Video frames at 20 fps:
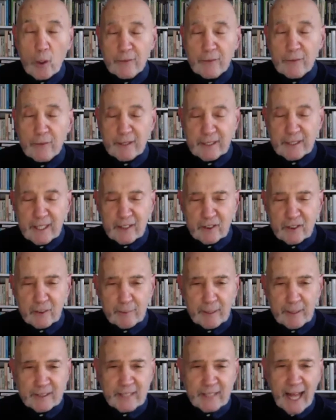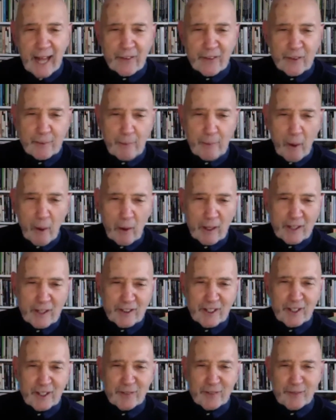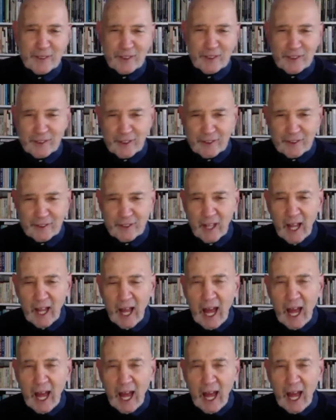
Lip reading: different disciplines, anthropologists, physicists,